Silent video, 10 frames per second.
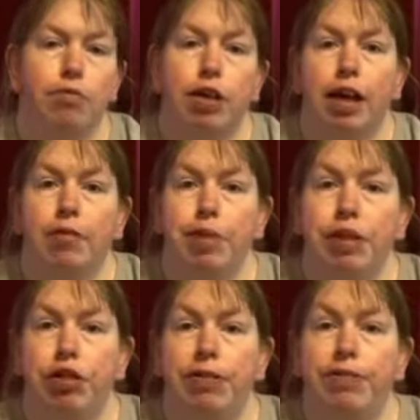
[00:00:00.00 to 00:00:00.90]
we have been
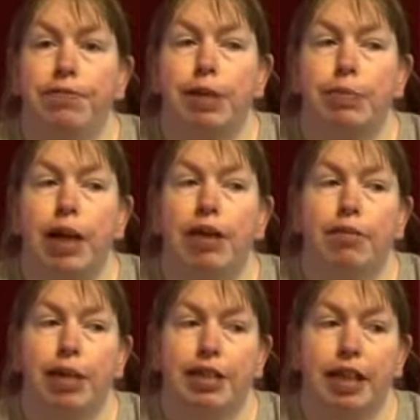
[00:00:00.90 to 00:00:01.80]

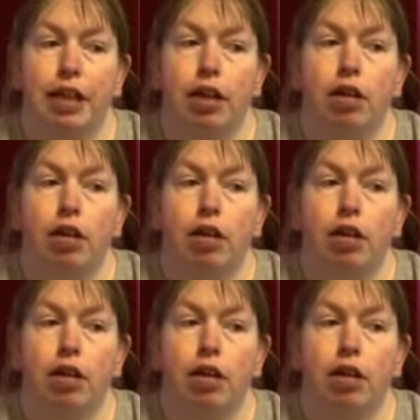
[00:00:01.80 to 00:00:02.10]
experimenting